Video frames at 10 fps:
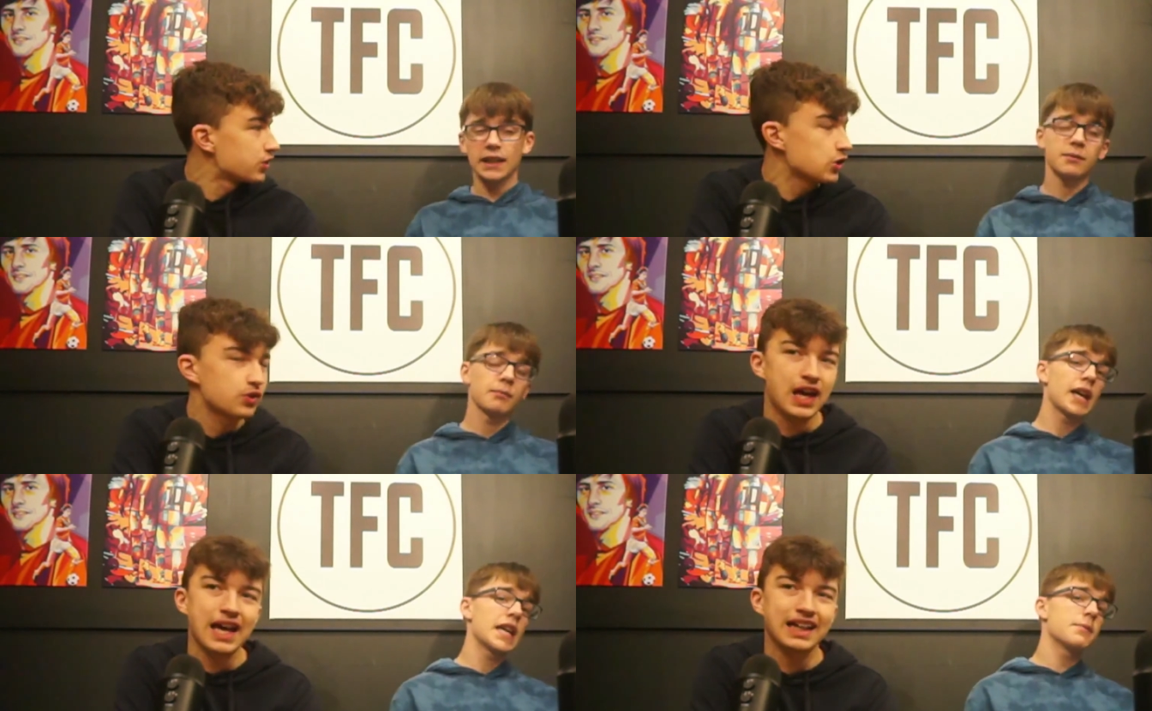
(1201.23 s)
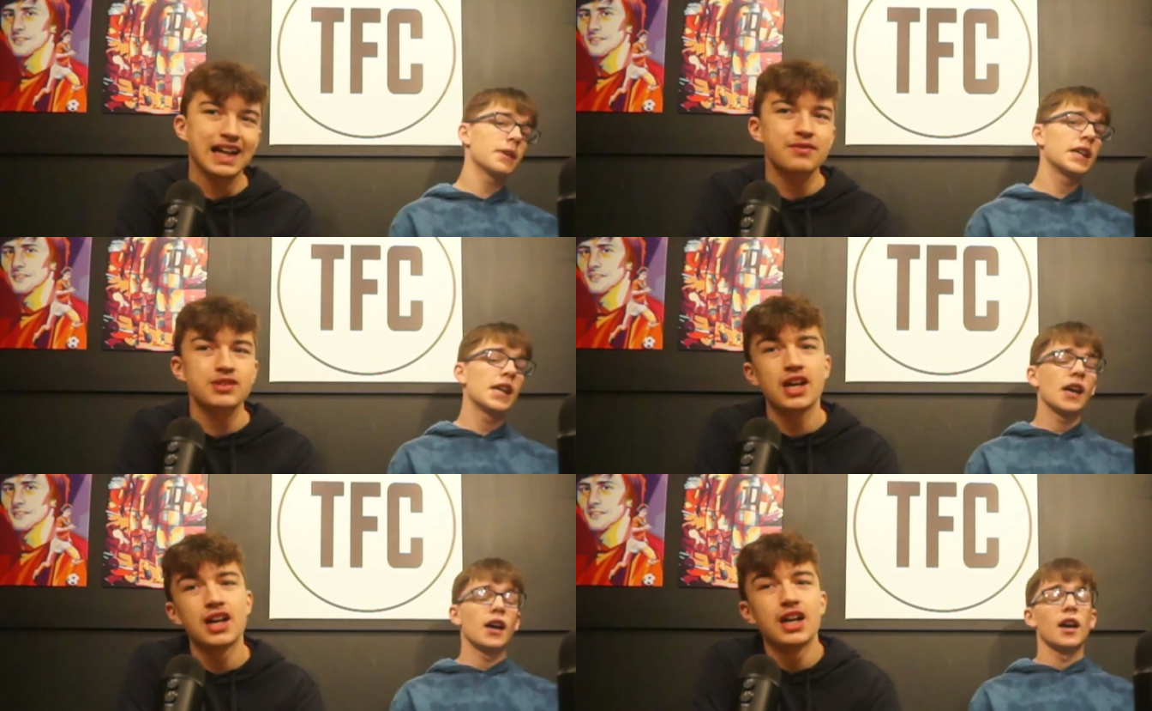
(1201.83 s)
Speaker 1: of their maybe. games?
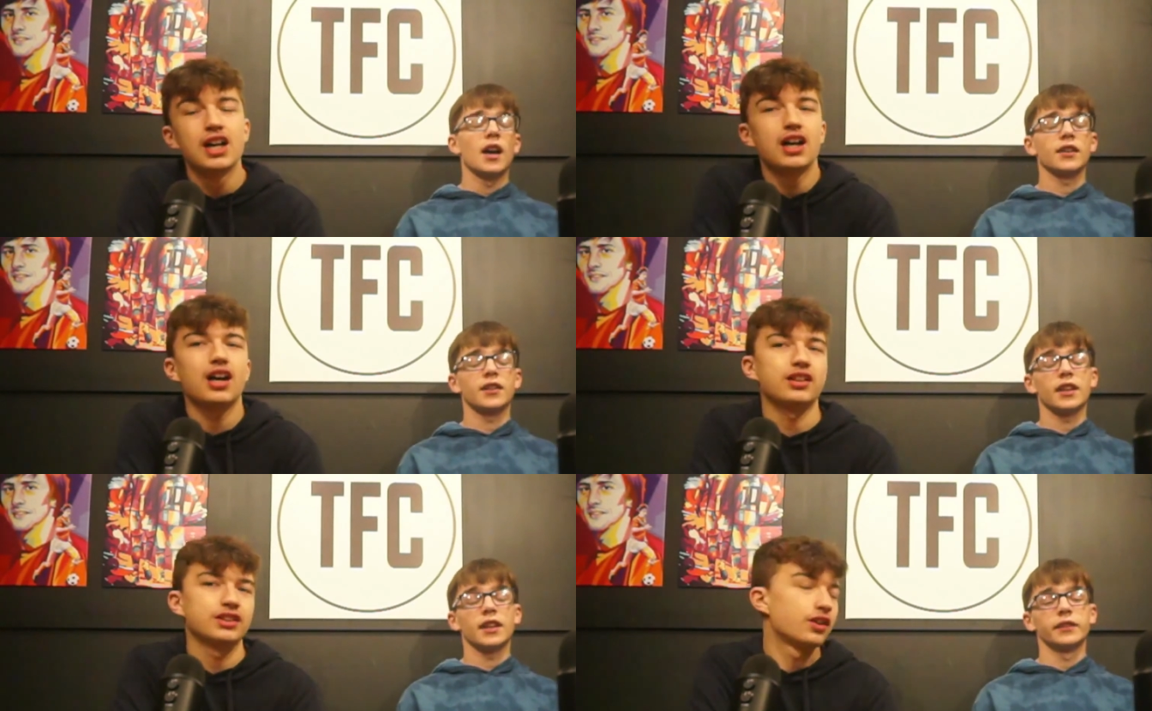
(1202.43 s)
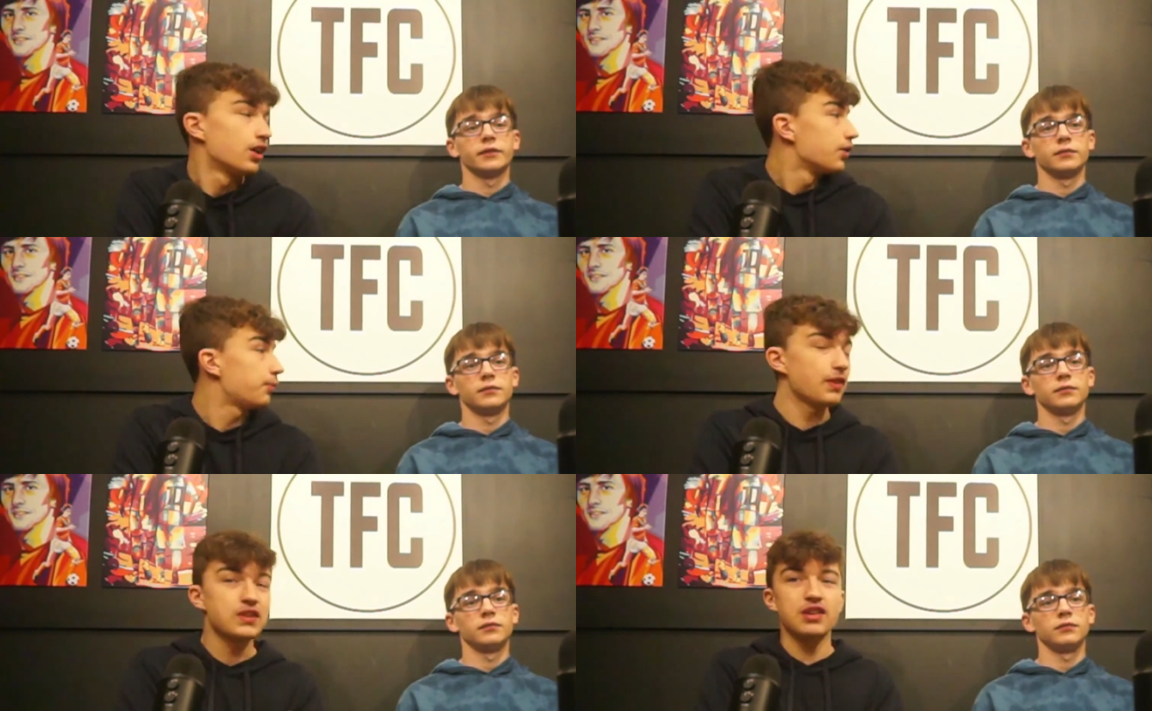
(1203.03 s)
I don't, I don't know. know. But
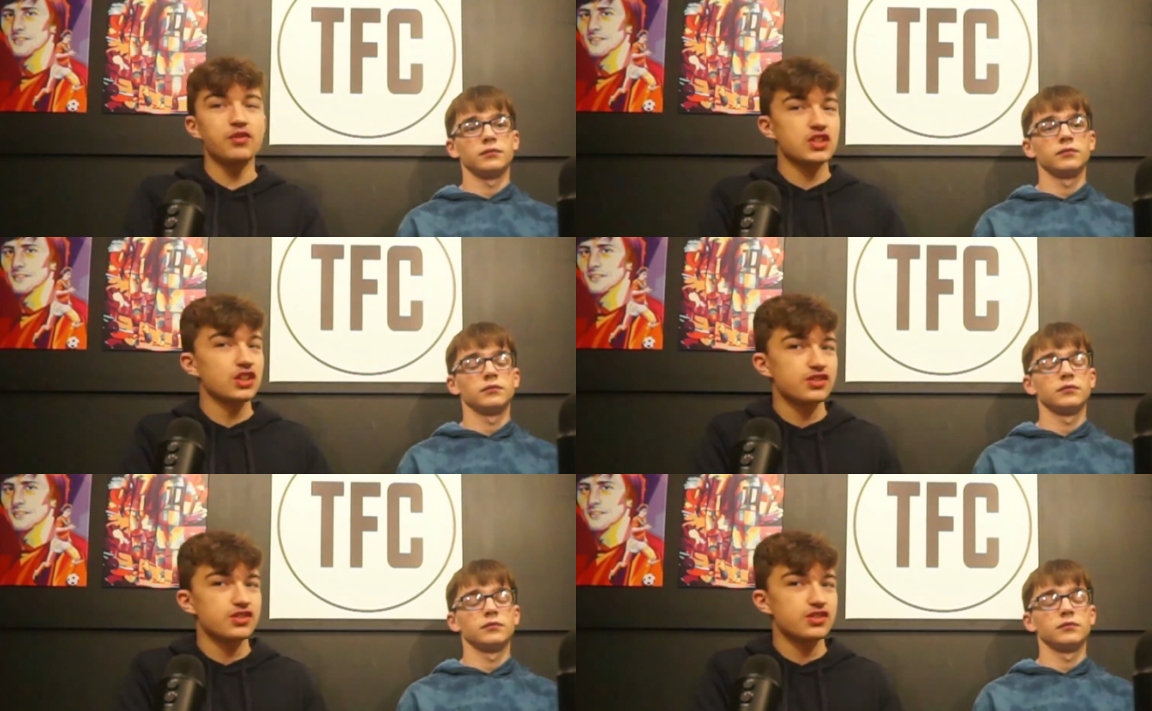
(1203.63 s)
there's every chance